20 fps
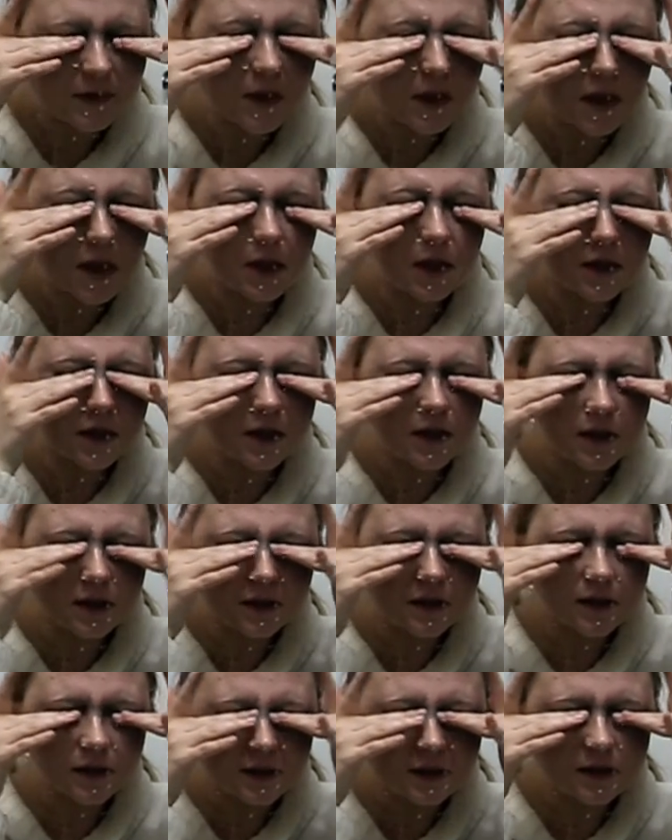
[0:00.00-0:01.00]

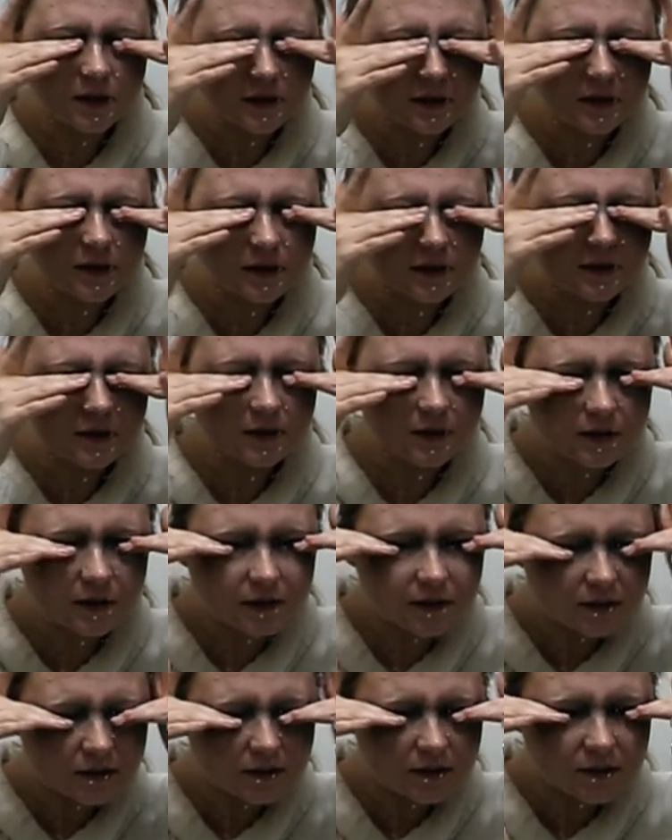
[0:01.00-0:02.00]

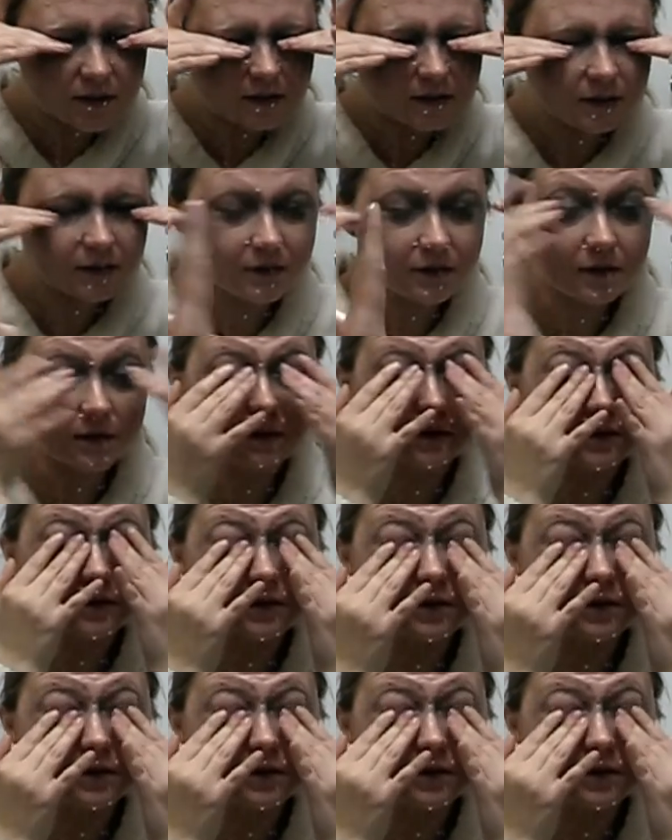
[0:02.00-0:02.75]
[no speech]